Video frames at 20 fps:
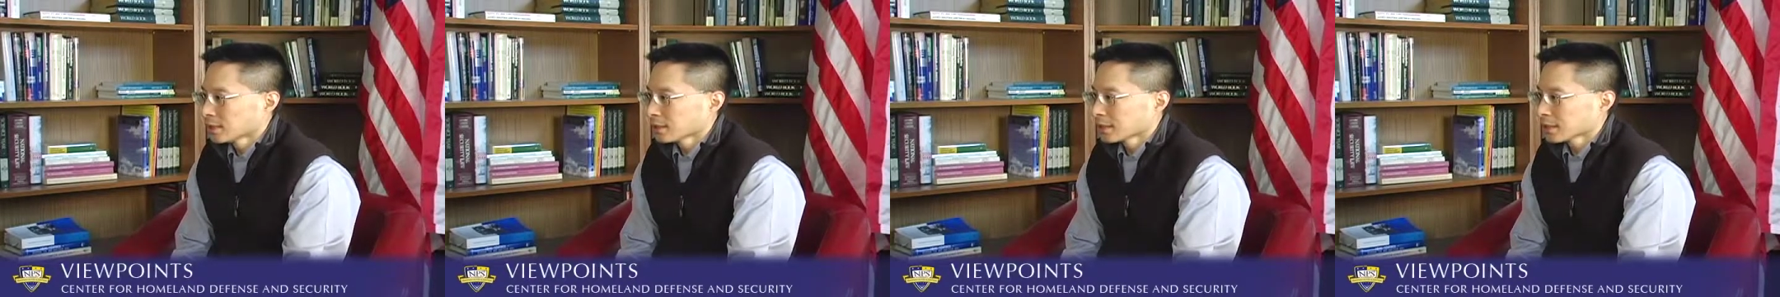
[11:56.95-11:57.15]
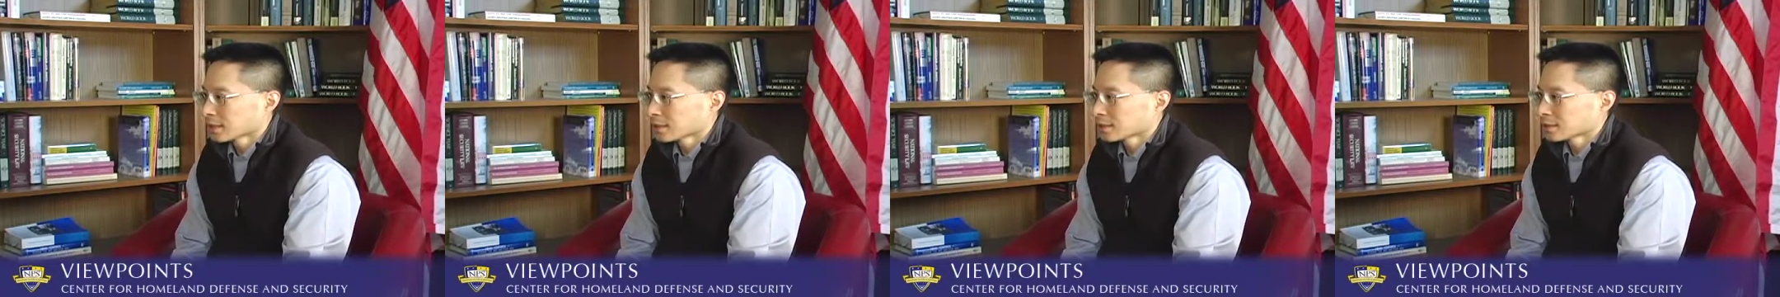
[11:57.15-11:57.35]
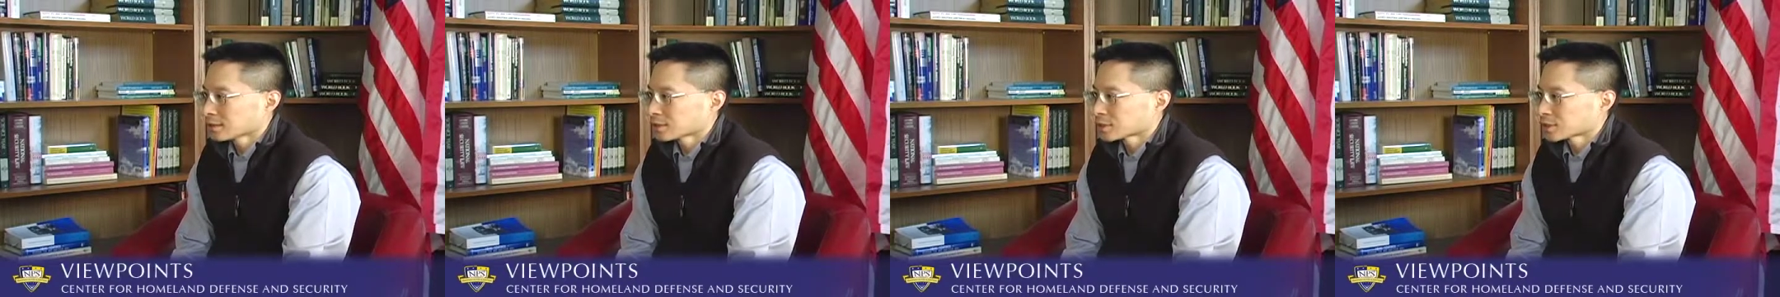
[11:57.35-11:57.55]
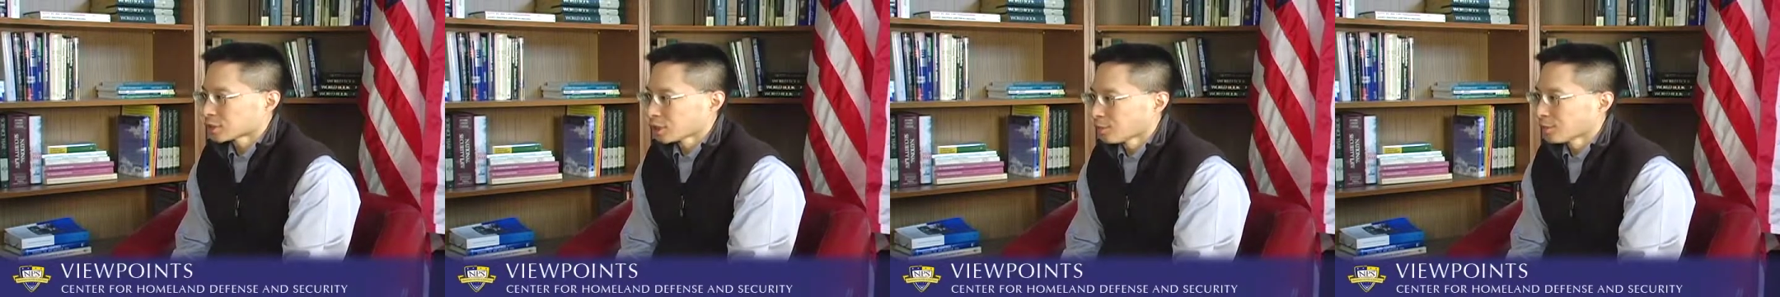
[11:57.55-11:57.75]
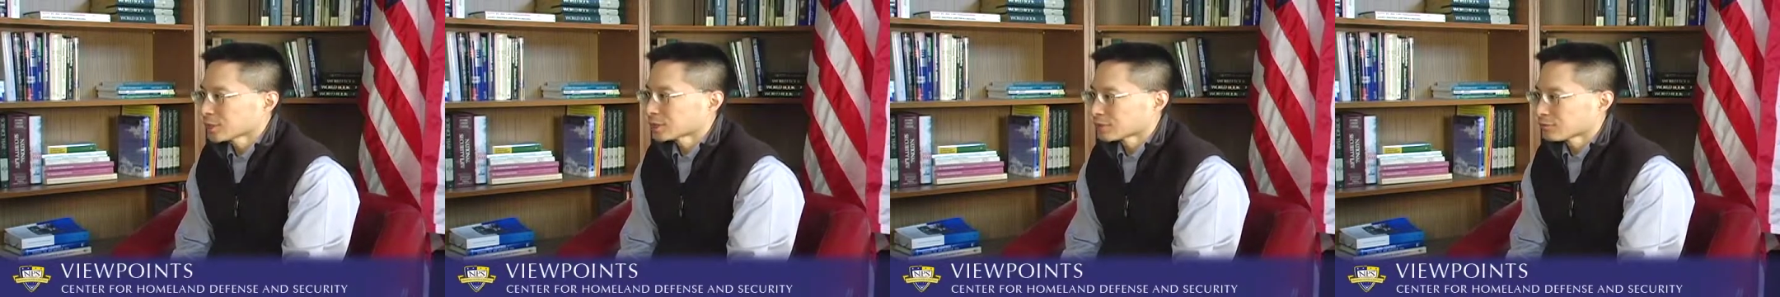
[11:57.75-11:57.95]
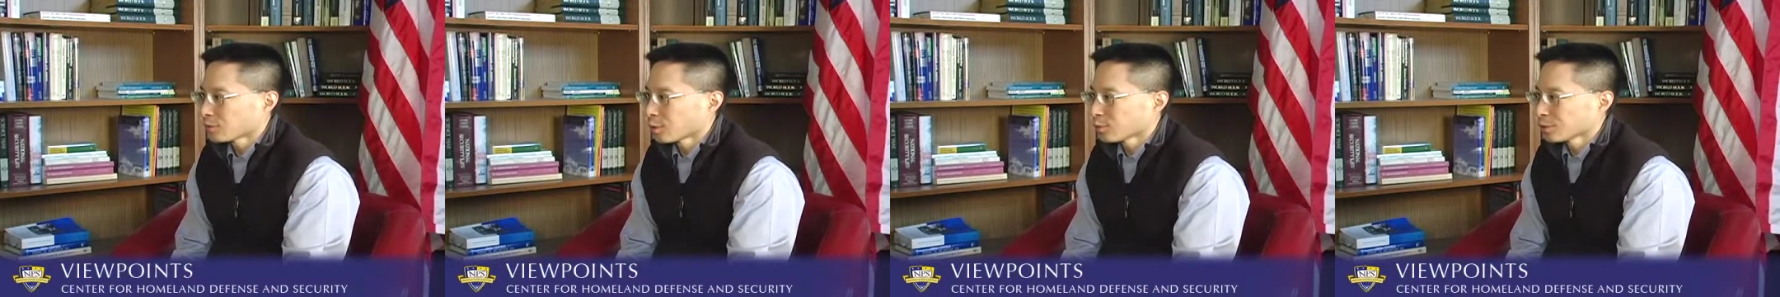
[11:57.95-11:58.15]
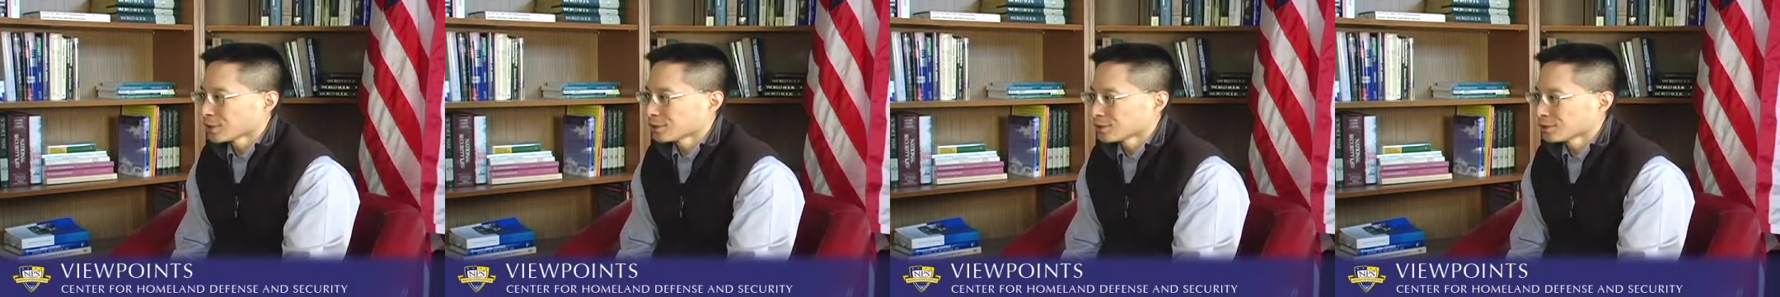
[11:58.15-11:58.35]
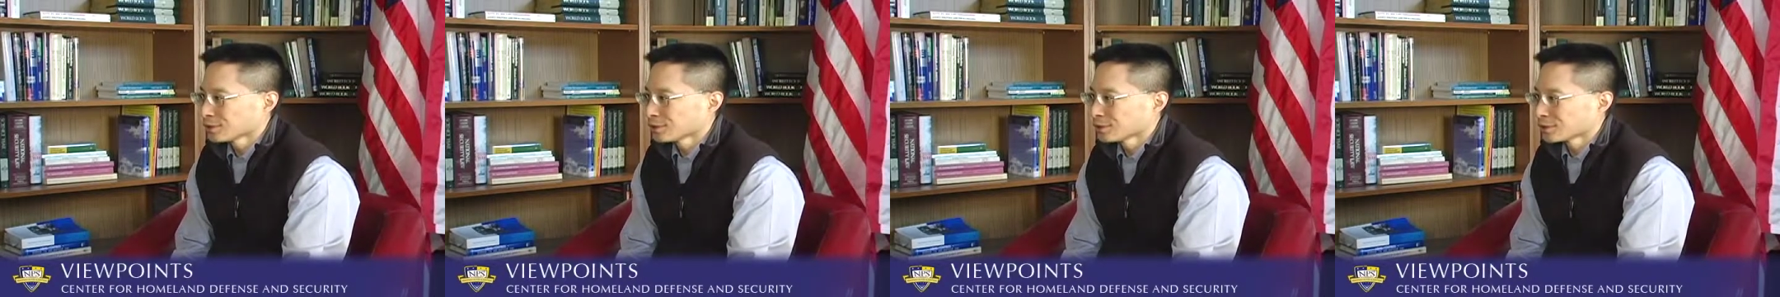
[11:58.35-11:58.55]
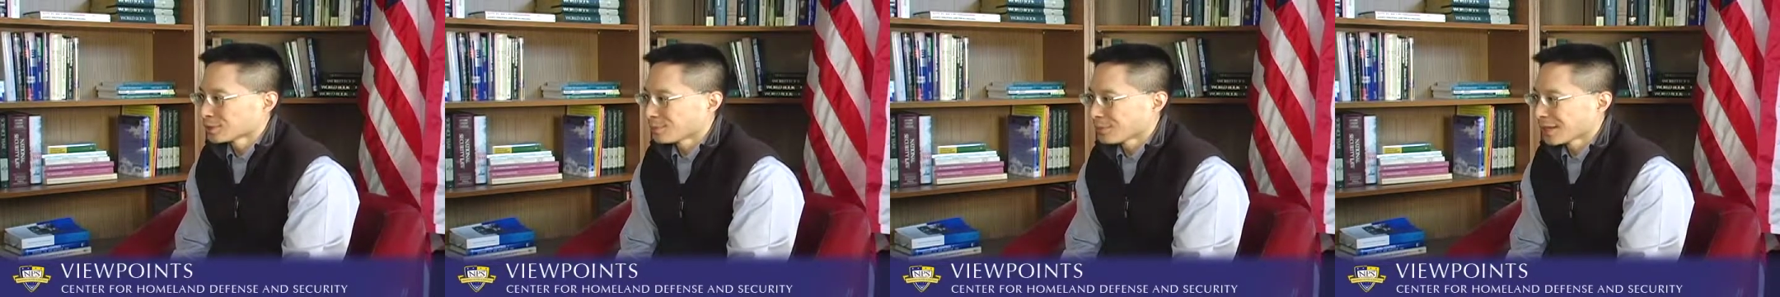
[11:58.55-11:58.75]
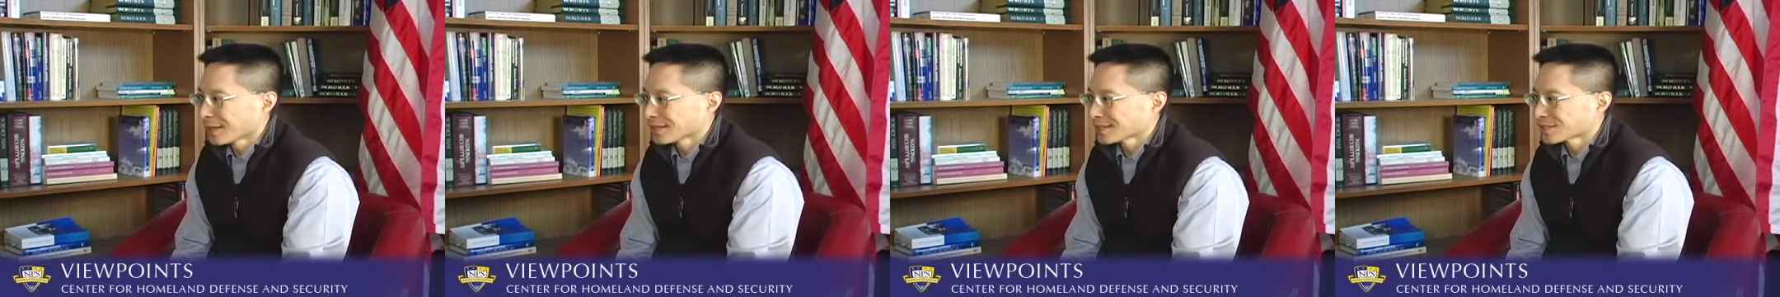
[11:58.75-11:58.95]
like so much of what we do
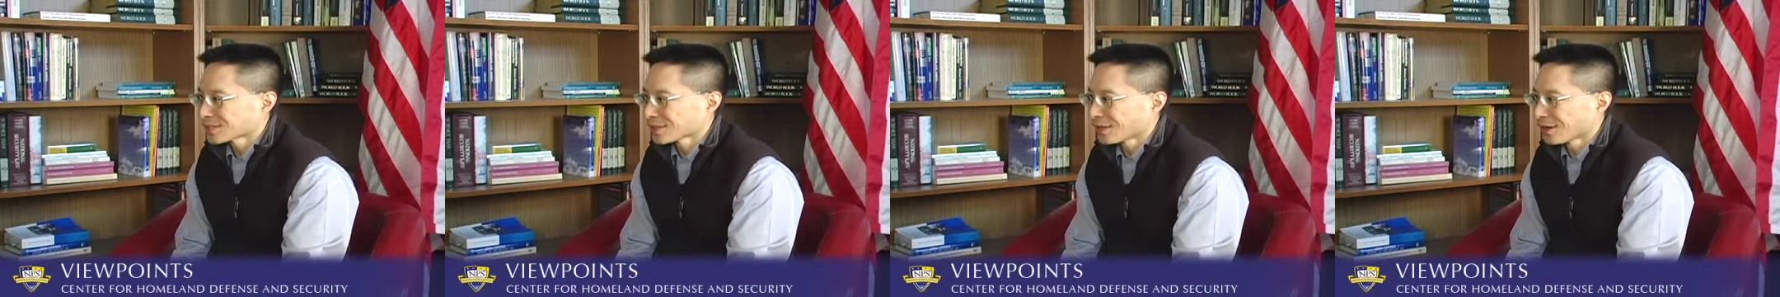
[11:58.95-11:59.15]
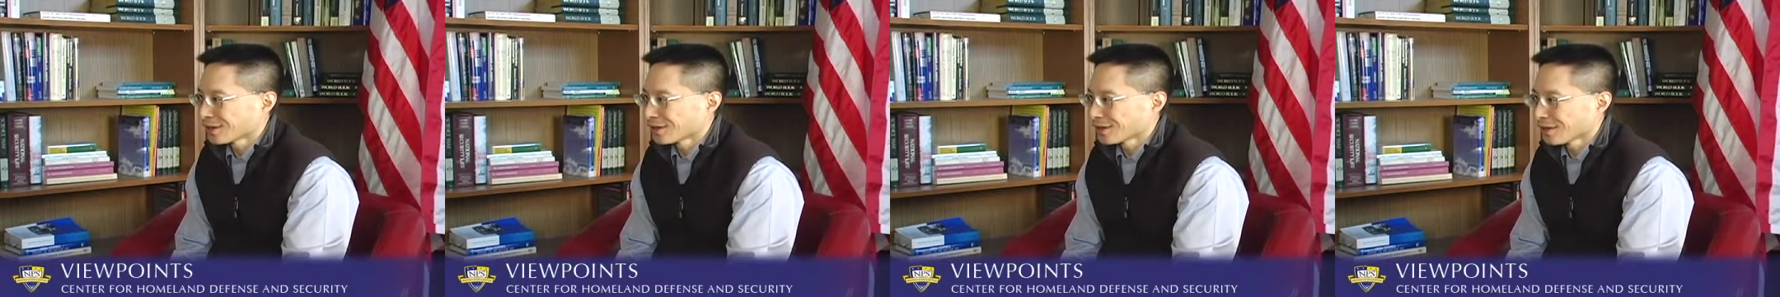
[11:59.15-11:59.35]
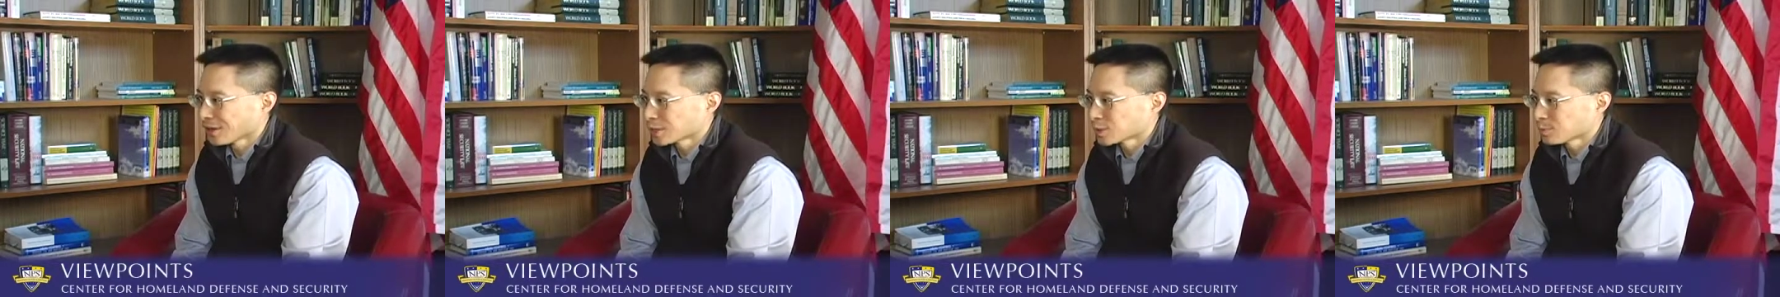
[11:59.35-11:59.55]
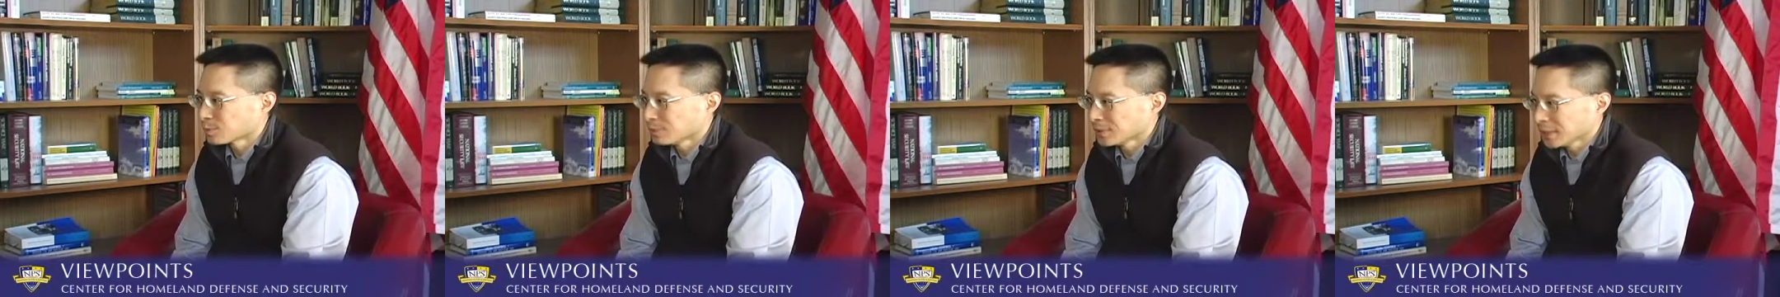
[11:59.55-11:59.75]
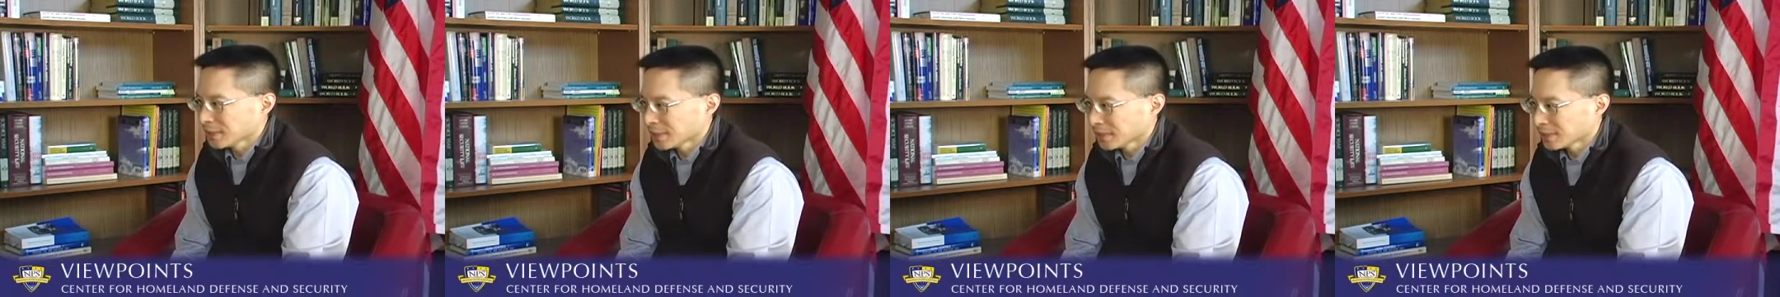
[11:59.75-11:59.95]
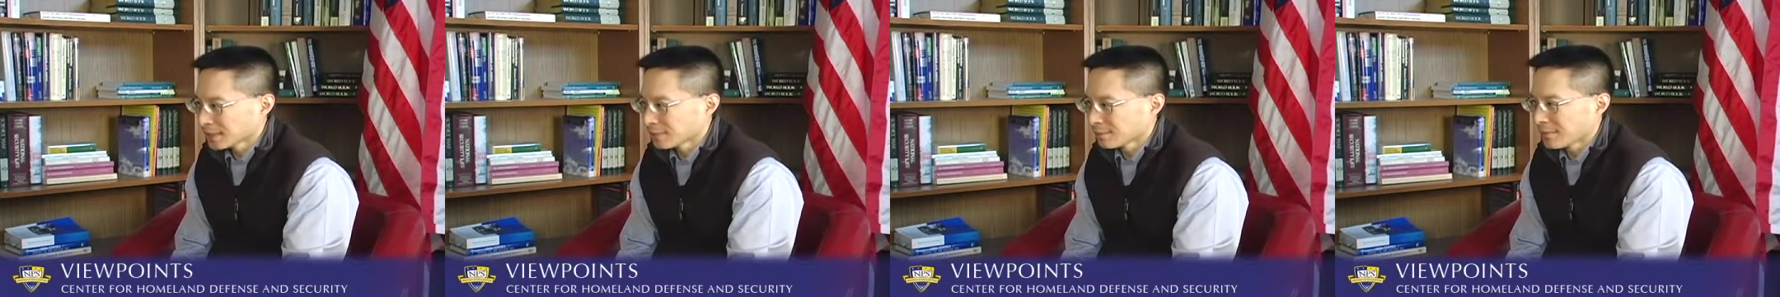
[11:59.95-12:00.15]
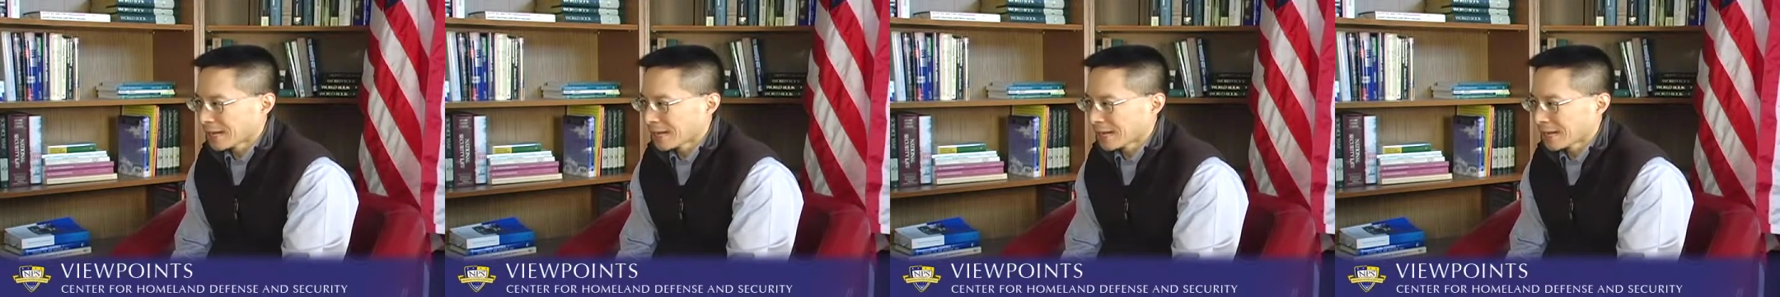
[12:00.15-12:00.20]
depends on us being